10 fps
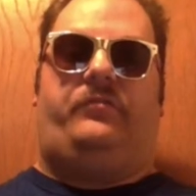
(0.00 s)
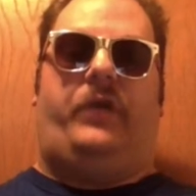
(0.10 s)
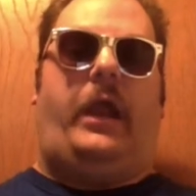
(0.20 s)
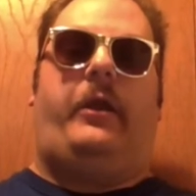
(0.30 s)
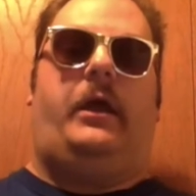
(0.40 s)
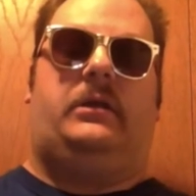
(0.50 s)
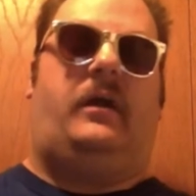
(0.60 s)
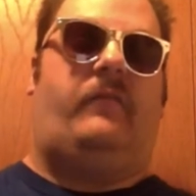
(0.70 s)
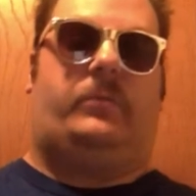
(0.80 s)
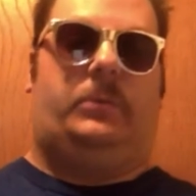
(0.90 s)
very
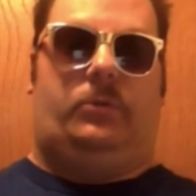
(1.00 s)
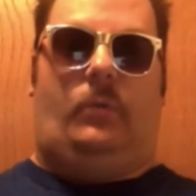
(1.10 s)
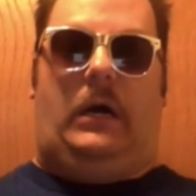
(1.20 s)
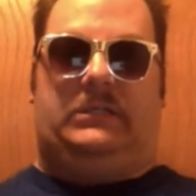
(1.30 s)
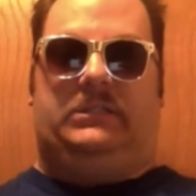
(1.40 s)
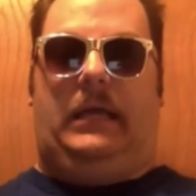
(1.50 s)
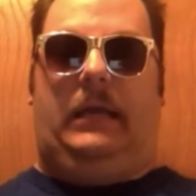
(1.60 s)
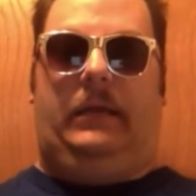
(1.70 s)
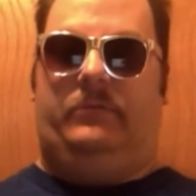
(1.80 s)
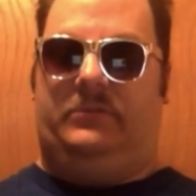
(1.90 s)
uncomfortable to watch
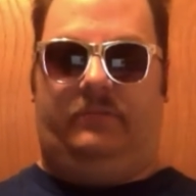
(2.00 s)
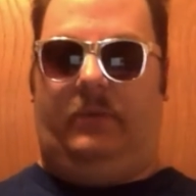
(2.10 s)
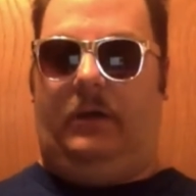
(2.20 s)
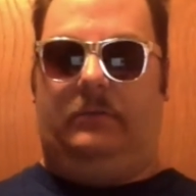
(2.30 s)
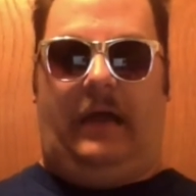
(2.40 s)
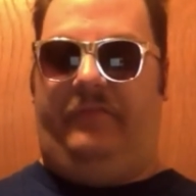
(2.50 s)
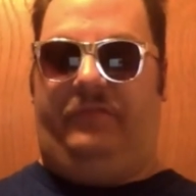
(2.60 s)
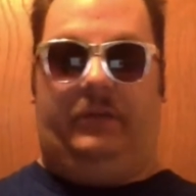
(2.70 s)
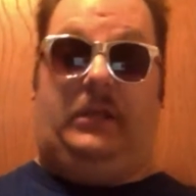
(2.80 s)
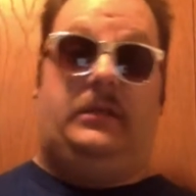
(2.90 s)
that. It was, I
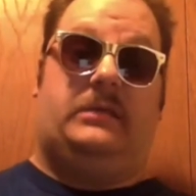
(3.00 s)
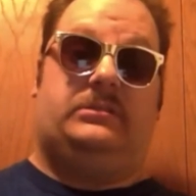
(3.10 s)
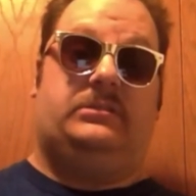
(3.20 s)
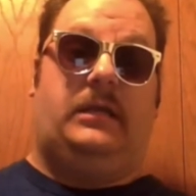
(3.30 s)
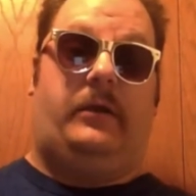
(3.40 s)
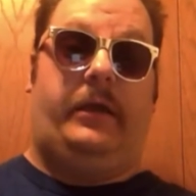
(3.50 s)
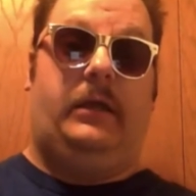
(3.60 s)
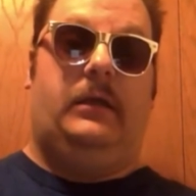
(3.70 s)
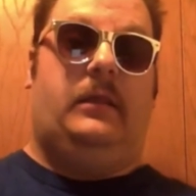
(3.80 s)
feel, unnecessary.